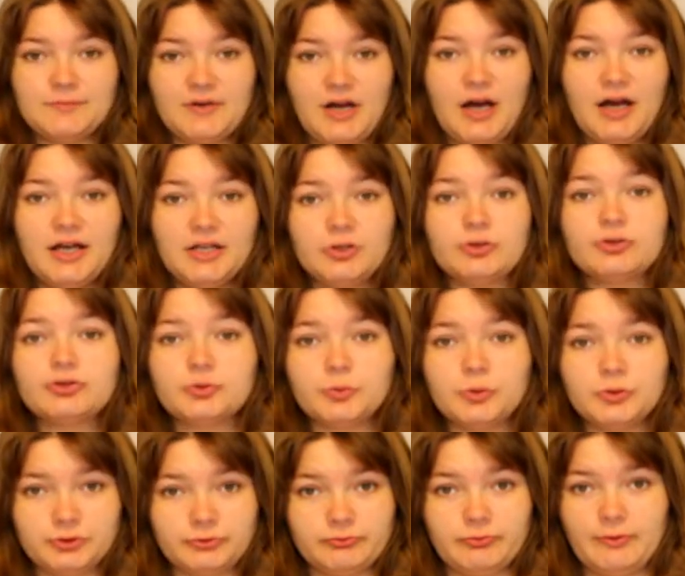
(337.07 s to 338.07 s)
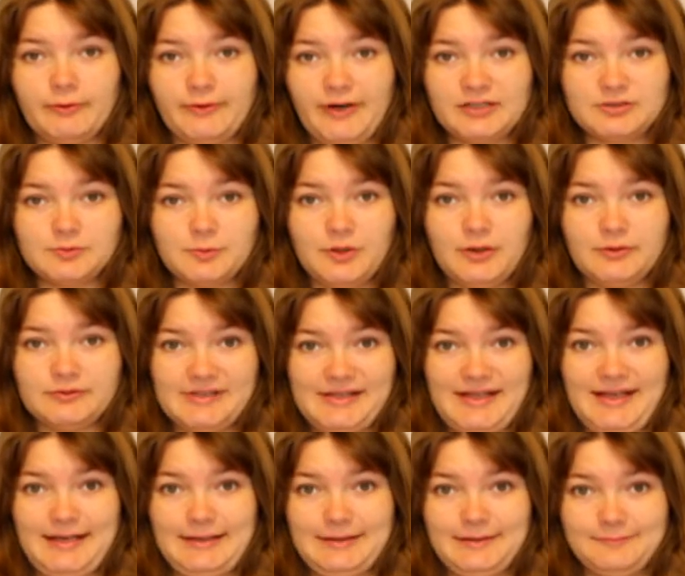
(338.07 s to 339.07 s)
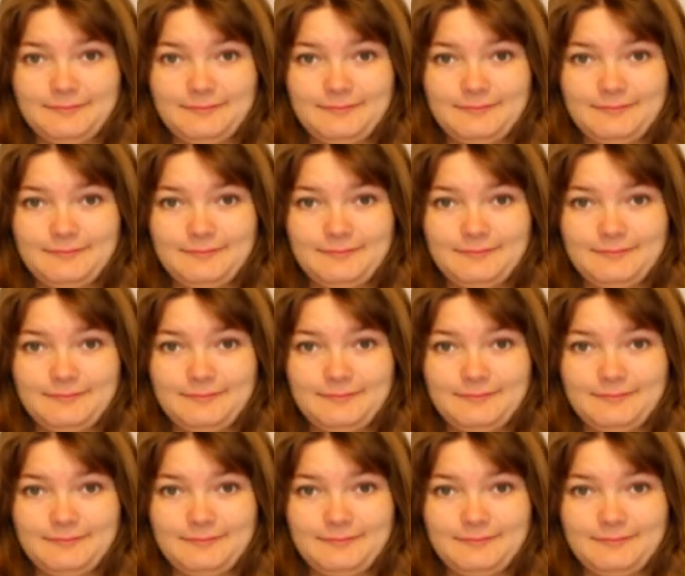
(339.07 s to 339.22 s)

I used to watch Rugrats when I was a kid.